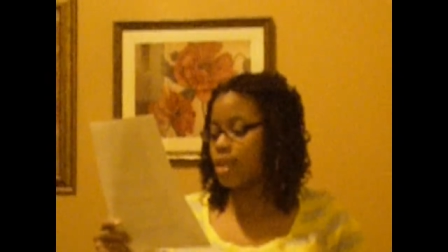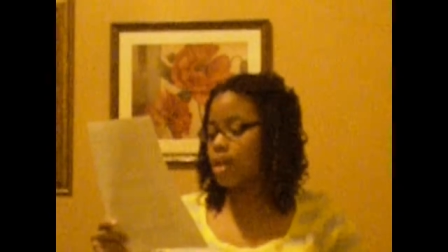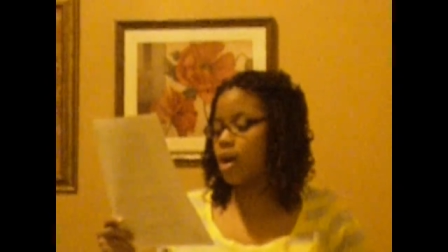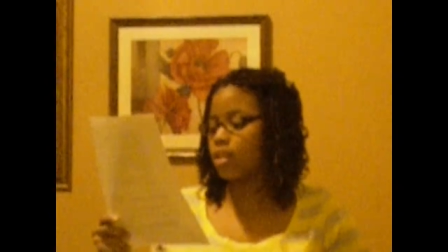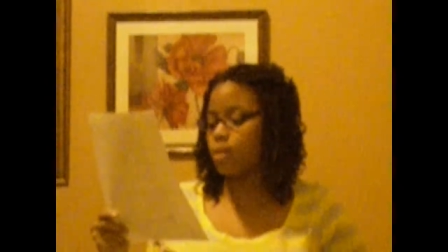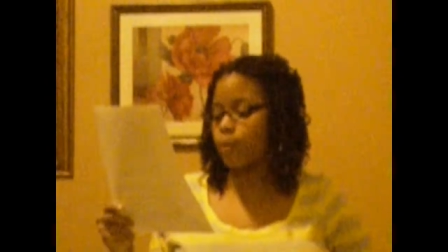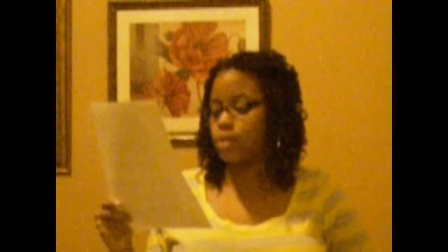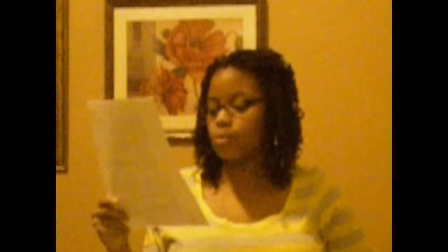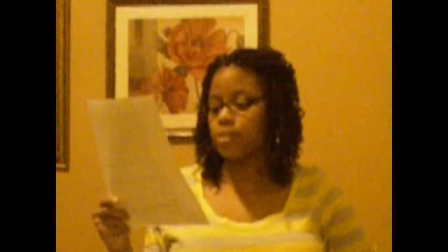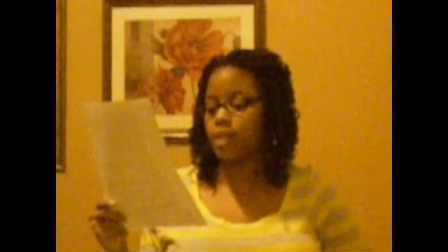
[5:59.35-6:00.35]
They are the
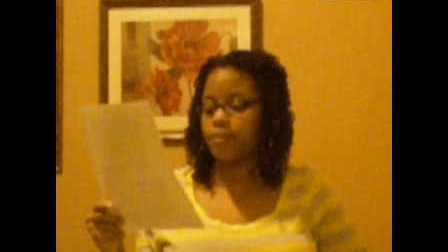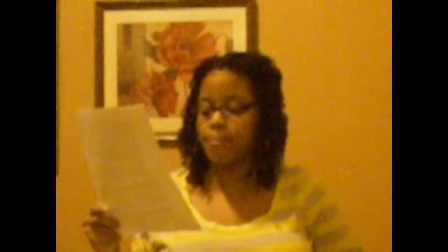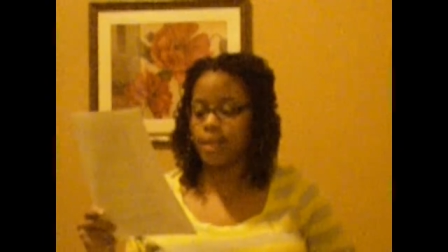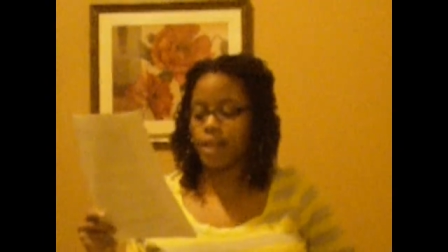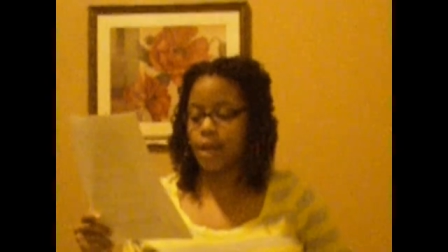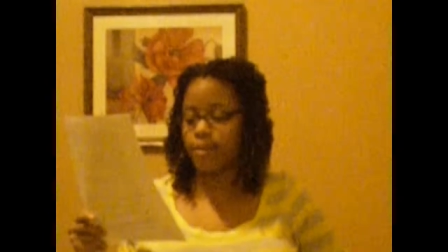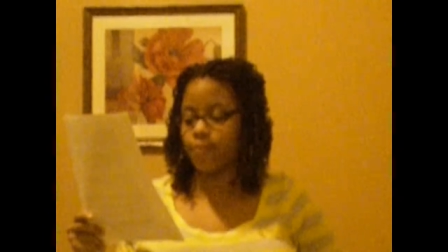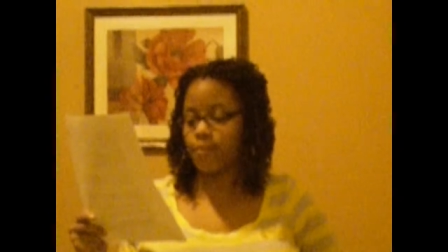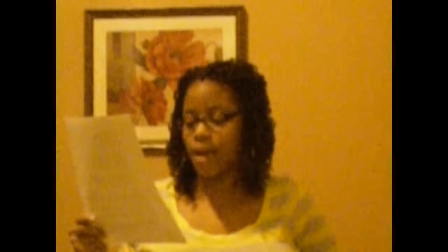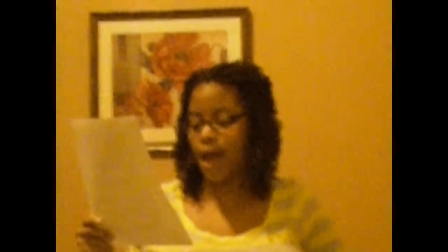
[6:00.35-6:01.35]
ones who saved my
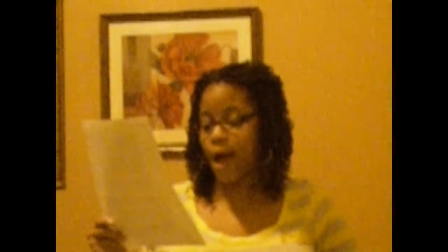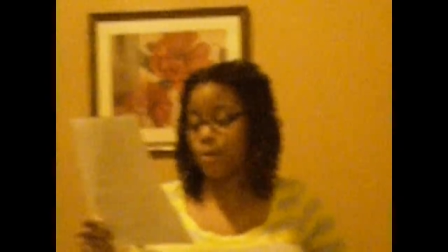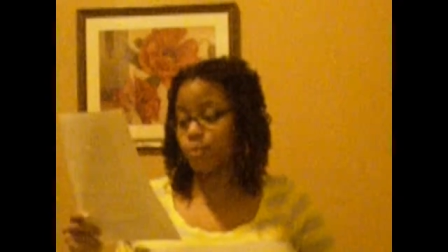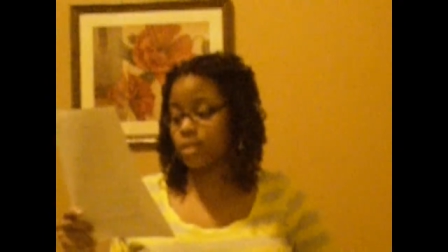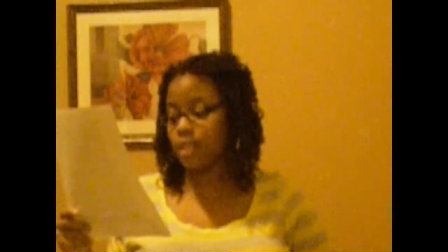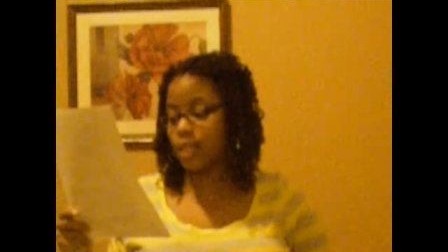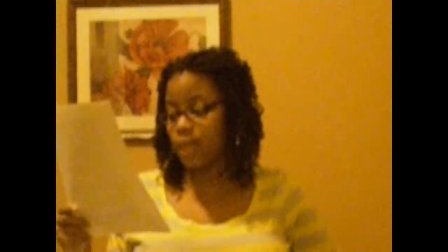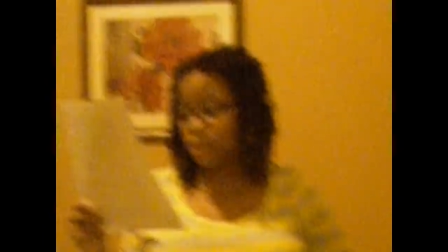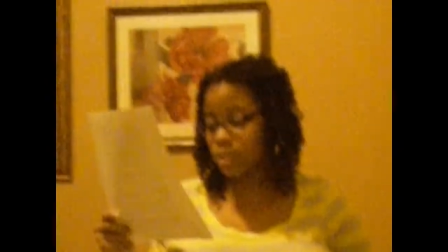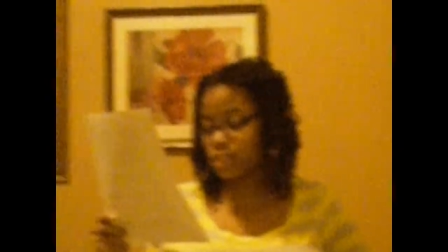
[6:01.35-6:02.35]
life. I was
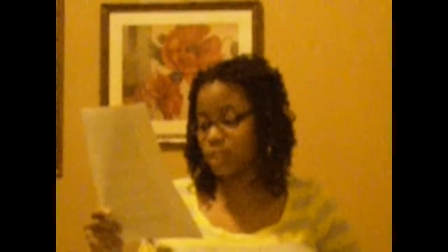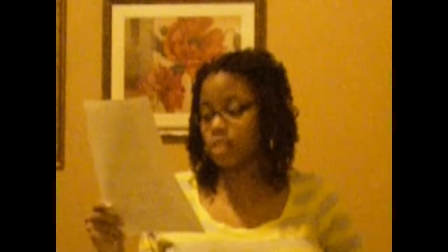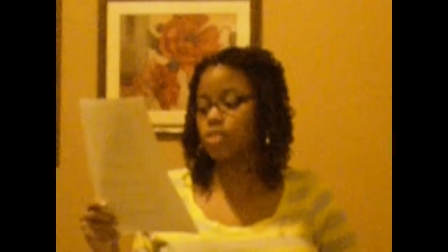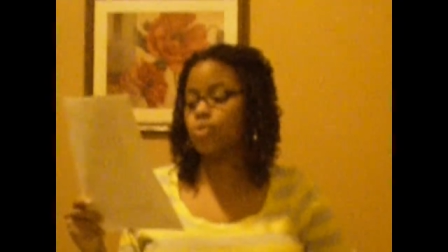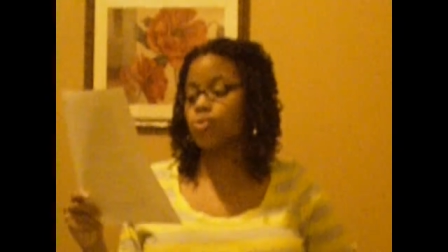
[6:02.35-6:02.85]
later sent